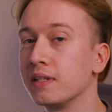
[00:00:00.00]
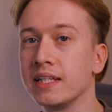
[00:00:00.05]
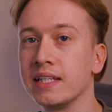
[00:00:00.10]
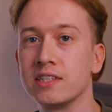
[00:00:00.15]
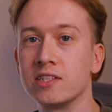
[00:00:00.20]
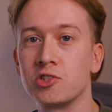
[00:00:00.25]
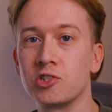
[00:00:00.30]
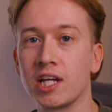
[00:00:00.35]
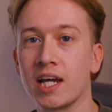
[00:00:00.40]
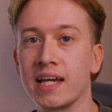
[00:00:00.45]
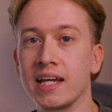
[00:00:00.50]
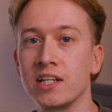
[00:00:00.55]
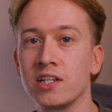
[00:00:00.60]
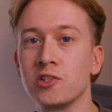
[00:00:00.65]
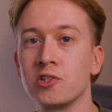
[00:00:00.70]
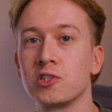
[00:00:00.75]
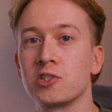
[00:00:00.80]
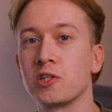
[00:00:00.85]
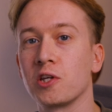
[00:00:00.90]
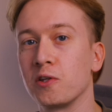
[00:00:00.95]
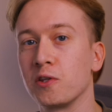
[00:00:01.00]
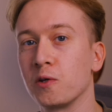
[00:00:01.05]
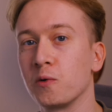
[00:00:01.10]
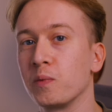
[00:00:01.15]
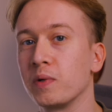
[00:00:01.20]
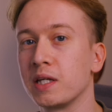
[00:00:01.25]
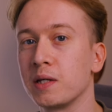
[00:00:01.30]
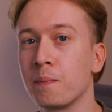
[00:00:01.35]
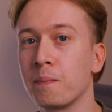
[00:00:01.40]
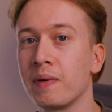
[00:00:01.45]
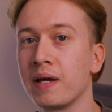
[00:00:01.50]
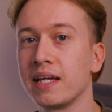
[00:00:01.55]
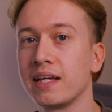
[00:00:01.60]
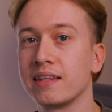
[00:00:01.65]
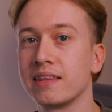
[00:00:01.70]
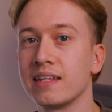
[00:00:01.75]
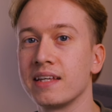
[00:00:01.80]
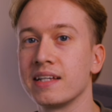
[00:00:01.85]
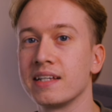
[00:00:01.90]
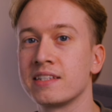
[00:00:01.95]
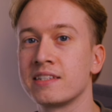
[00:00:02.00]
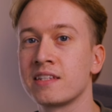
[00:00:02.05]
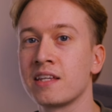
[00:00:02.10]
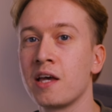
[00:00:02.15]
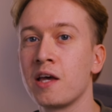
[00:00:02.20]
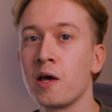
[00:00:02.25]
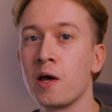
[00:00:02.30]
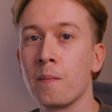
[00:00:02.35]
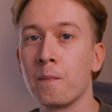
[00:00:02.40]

need to change so that we can make this